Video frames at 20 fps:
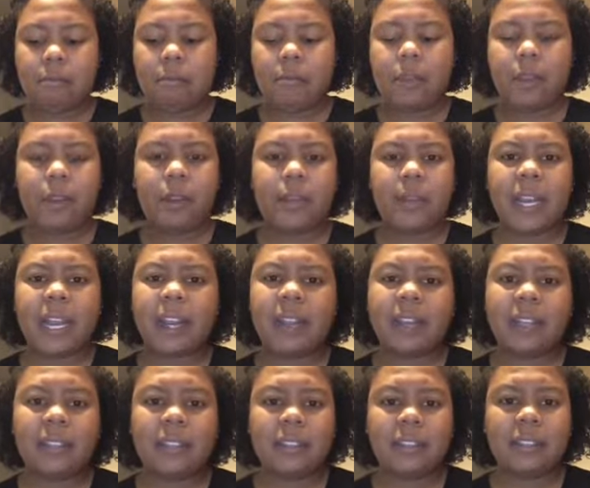you know, when I
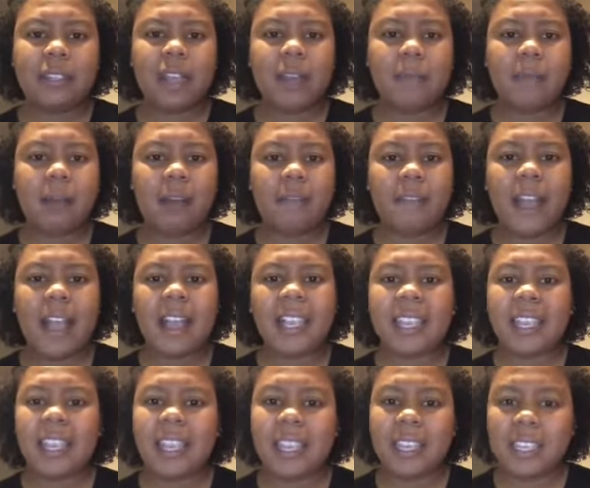cut that top off, I
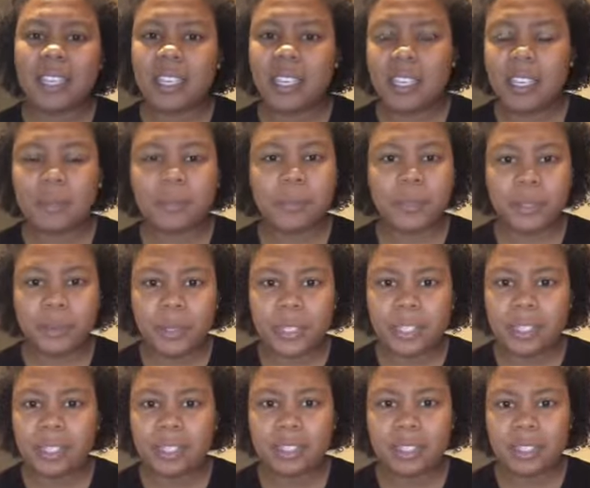can't keep
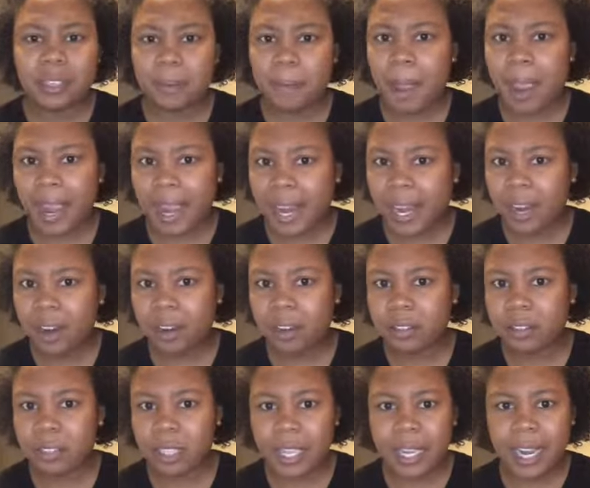doing this to my hair.
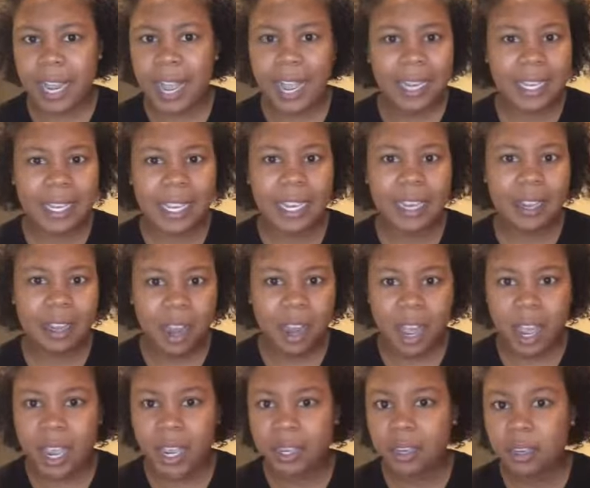Like, I
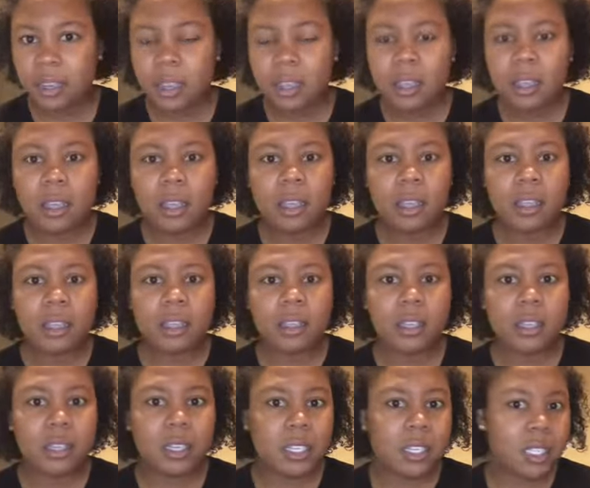cannot
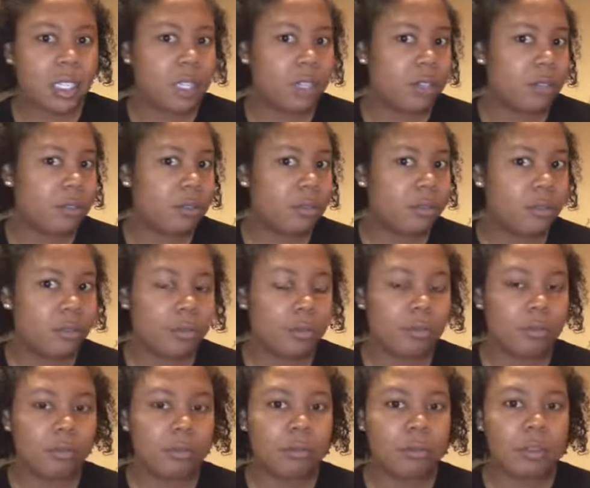continue
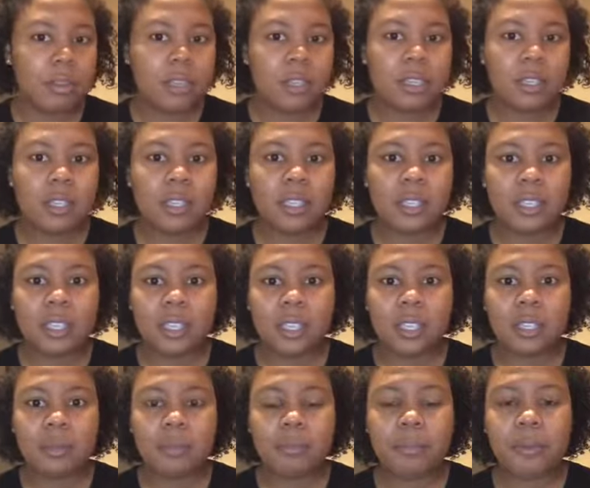to
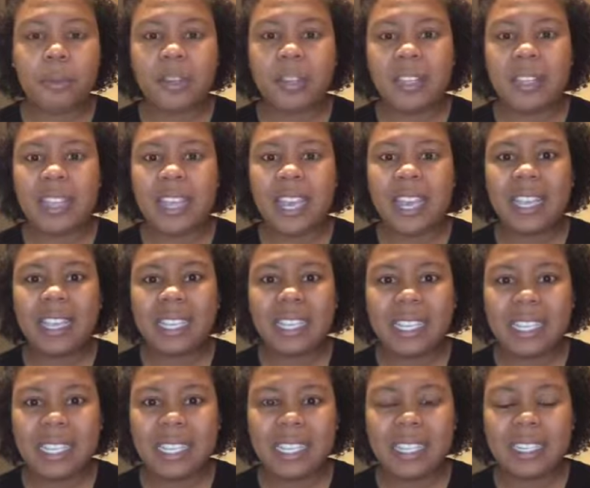keep putting that
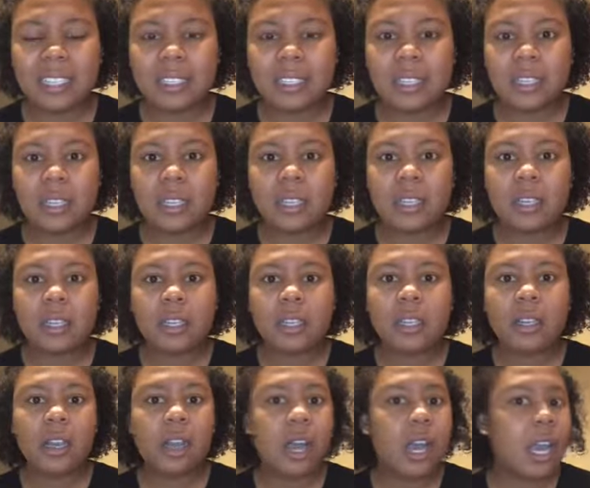heat
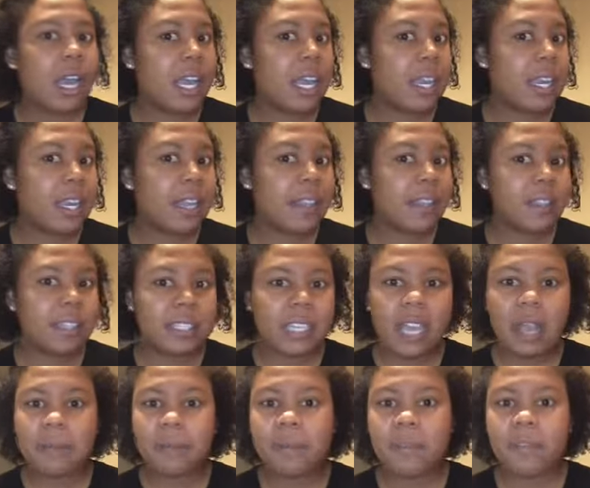on the
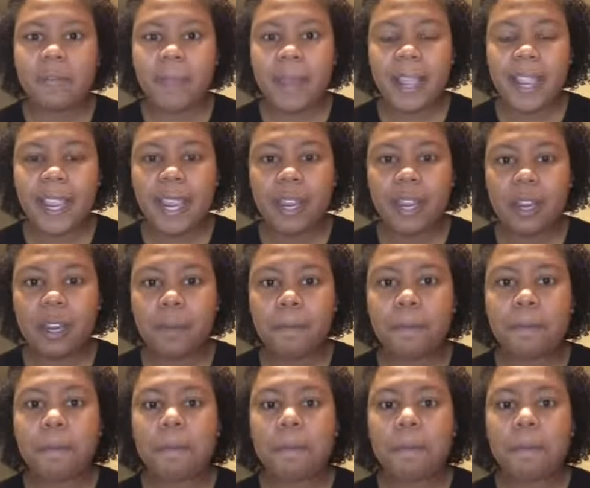top of my hair.